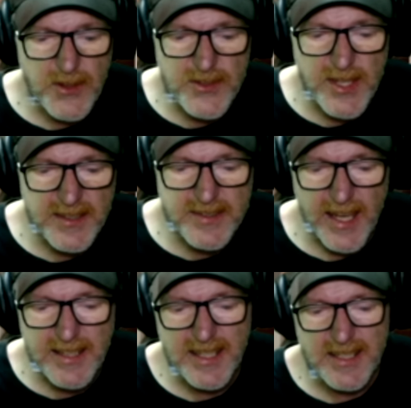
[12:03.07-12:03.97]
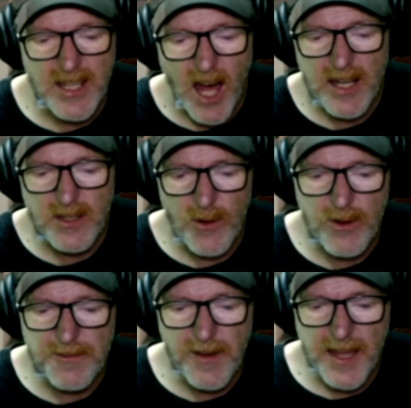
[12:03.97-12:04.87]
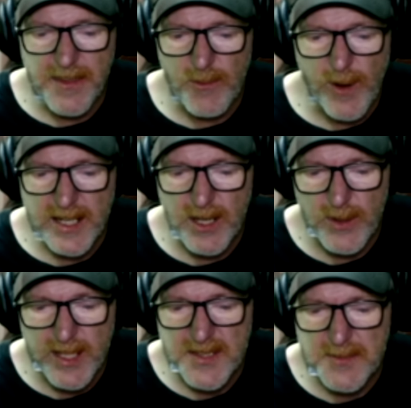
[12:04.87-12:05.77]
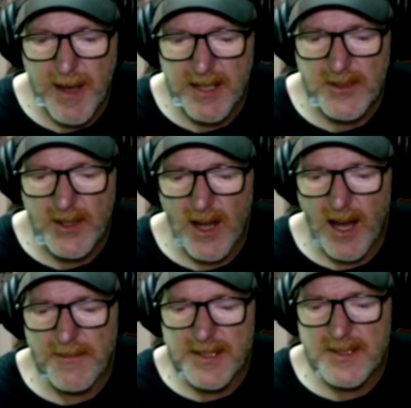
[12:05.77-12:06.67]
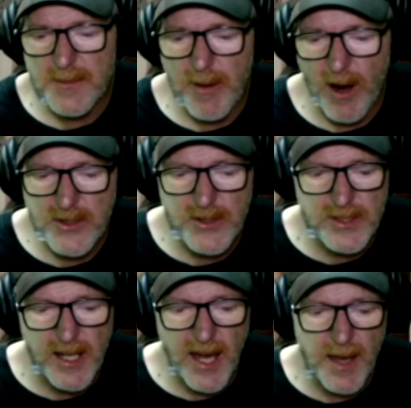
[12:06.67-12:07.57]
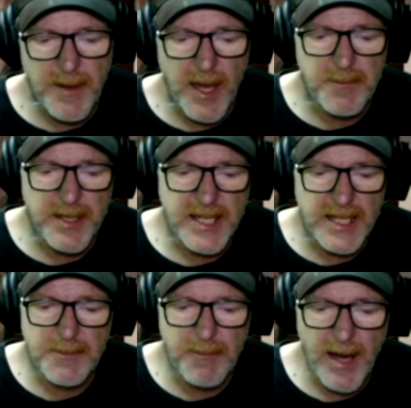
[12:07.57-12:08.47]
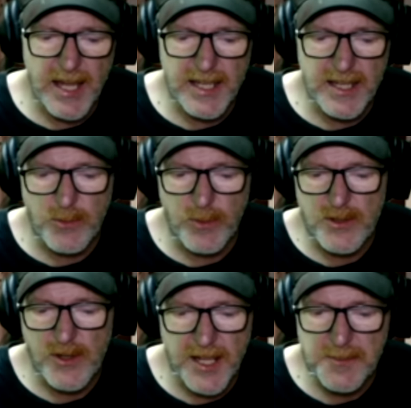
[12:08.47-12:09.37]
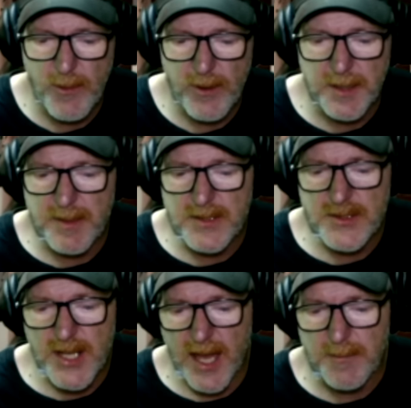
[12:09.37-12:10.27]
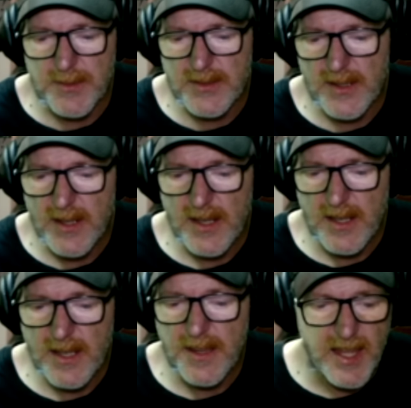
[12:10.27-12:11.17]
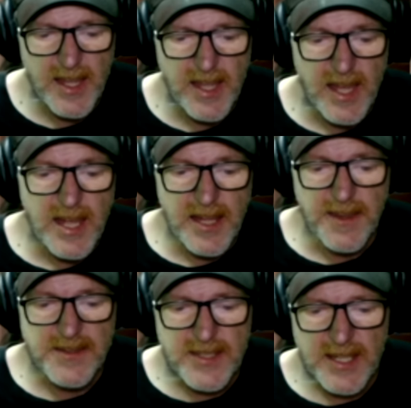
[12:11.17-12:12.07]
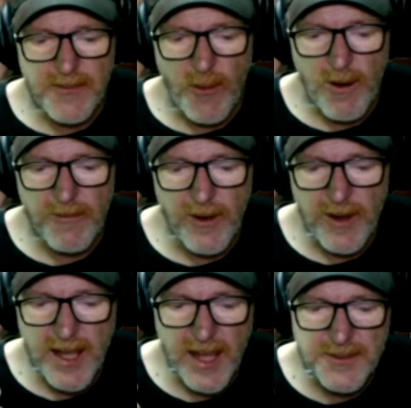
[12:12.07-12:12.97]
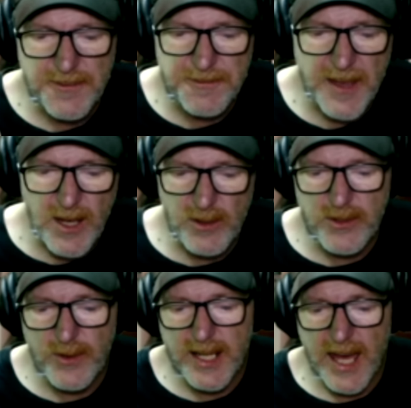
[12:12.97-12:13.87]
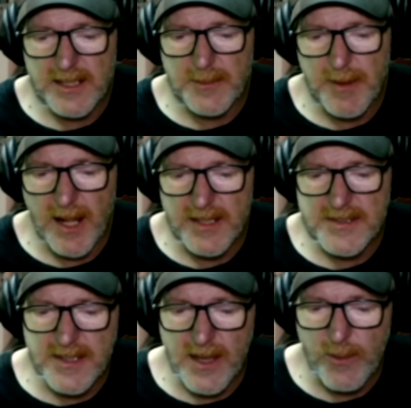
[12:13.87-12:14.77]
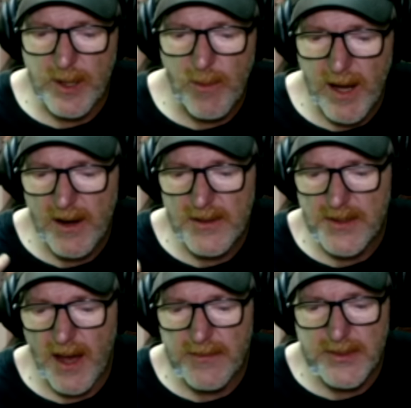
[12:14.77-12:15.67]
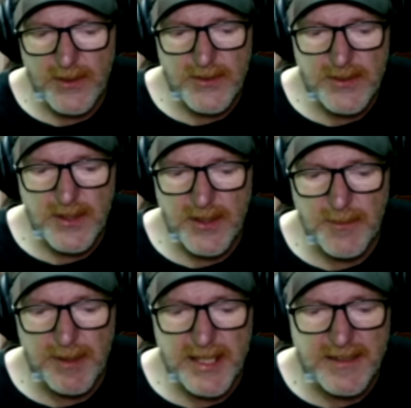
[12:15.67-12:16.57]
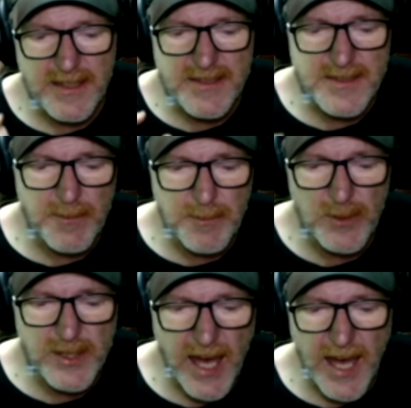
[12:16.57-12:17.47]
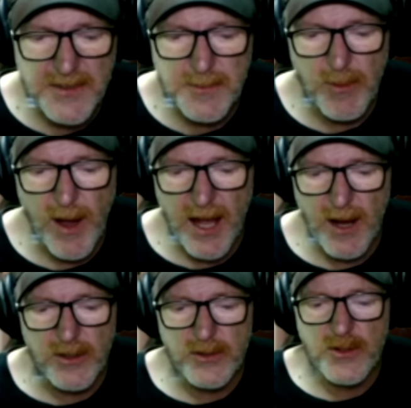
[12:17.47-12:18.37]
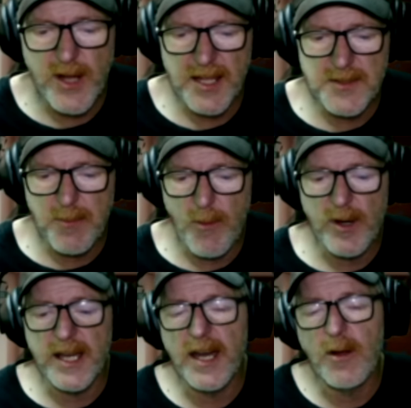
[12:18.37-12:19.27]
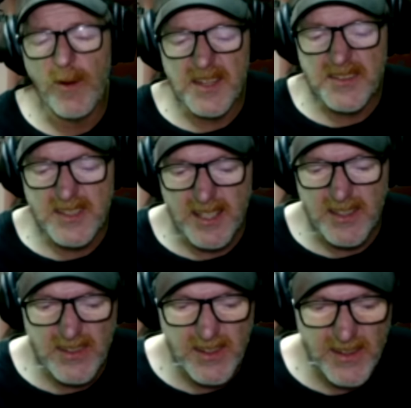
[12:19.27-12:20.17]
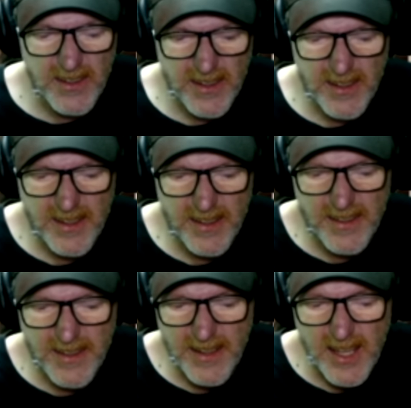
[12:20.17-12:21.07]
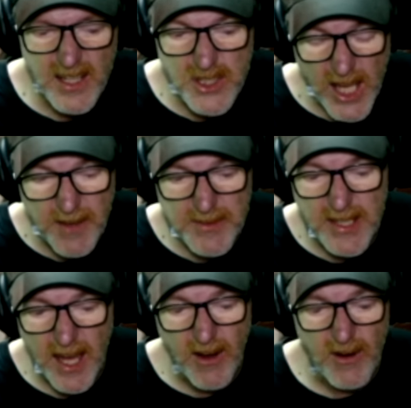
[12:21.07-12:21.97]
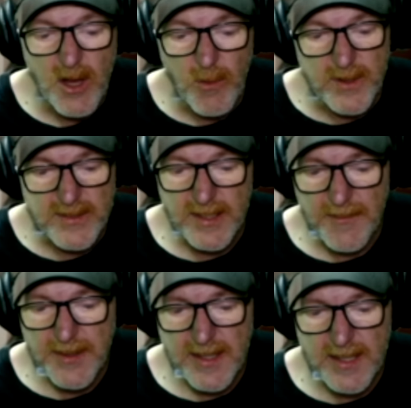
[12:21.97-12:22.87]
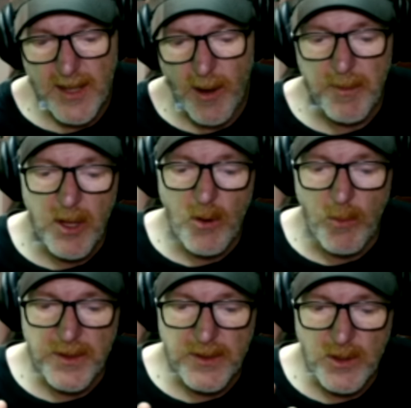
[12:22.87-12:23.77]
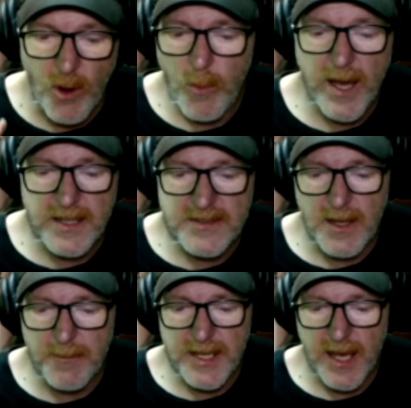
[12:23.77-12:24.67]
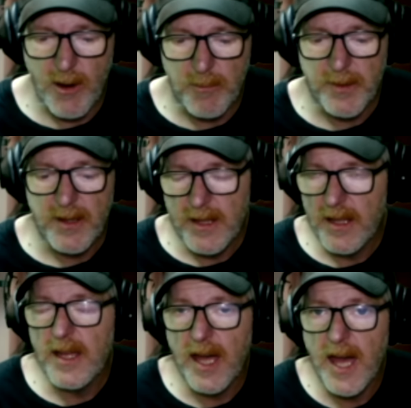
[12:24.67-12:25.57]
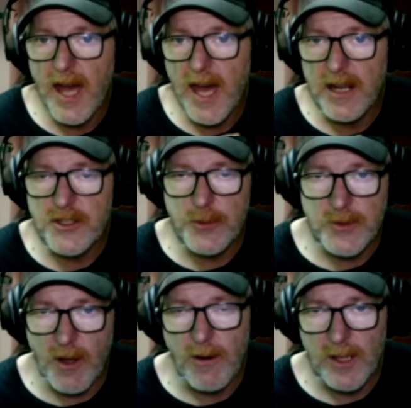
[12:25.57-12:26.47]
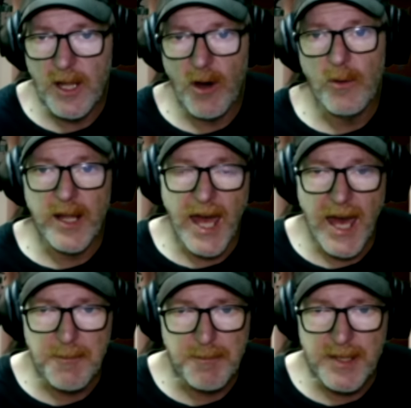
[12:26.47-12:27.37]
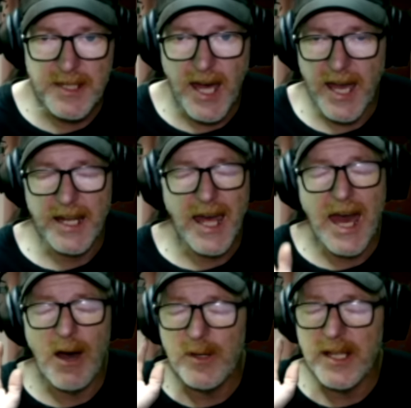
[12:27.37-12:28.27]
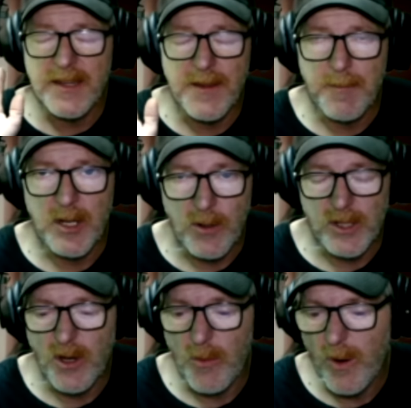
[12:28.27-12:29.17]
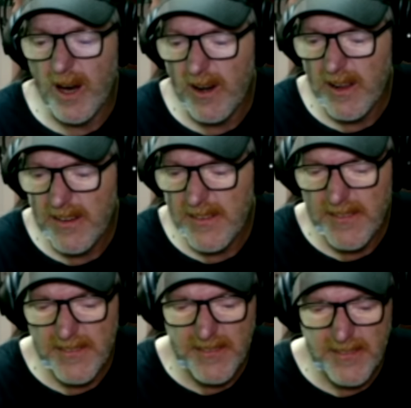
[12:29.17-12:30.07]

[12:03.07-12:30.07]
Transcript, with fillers: Officer Sasek did not notify the radio dispatcher of his departure time and beginning mileage when transporting Miss James. The City of Oroville has failed to enact a policy that requires officers to complete this simple task prior to transporting arrestees. James now was left at the dump with no way to summon help, and she was all alone at midnight, out in the middle of nowhere.